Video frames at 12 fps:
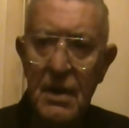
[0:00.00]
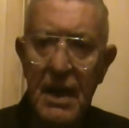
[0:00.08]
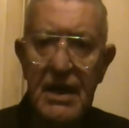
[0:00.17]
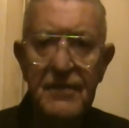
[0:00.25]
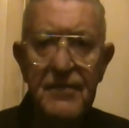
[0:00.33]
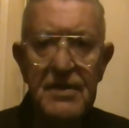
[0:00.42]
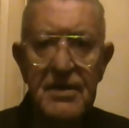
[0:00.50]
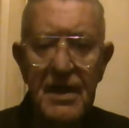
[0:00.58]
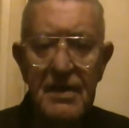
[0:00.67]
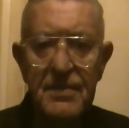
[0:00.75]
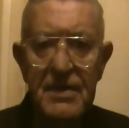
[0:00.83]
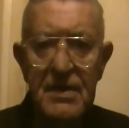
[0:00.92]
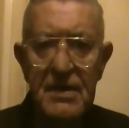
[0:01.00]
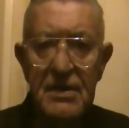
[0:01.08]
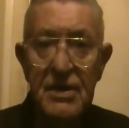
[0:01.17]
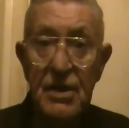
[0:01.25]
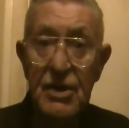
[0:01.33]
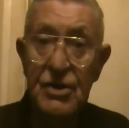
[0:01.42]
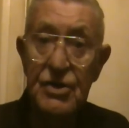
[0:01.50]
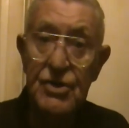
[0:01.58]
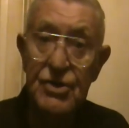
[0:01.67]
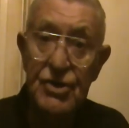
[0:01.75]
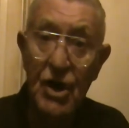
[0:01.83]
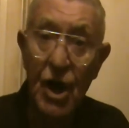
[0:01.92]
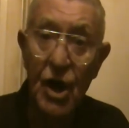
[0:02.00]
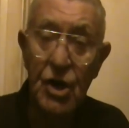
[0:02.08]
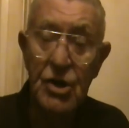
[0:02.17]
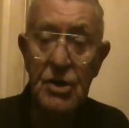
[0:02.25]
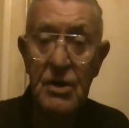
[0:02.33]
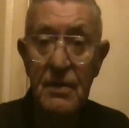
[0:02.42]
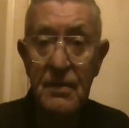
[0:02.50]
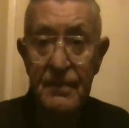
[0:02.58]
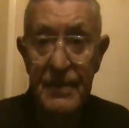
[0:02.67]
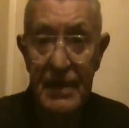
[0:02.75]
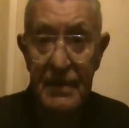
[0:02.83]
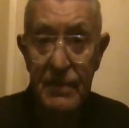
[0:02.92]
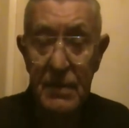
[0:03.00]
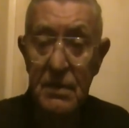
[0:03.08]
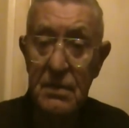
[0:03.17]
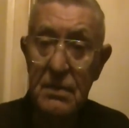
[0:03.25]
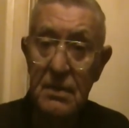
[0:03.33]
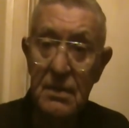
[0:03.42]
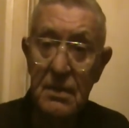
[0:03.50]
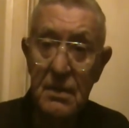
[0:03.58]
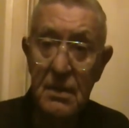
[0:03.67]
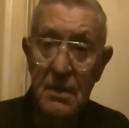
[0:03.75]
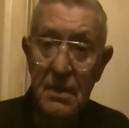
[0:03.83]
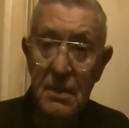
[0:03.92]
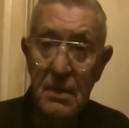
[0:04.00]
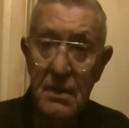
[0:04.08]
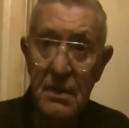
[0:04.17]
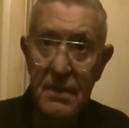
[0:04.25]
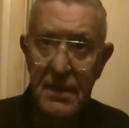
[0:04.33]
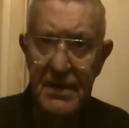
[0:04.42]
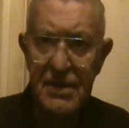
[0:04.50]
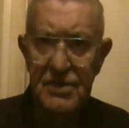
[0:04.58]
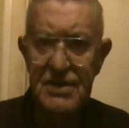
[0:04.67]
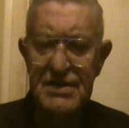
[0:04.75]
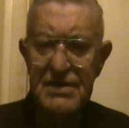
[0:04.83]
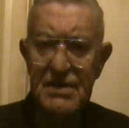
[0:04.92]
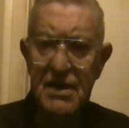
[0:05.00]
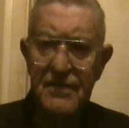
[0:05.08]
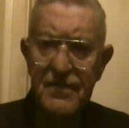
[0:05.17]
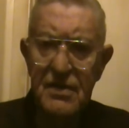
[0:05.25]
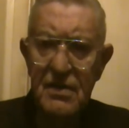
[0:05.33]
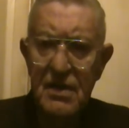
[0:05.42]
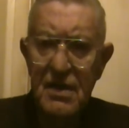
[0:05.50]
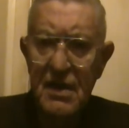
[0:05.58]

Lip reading: And if you typed in tall people, then you discovered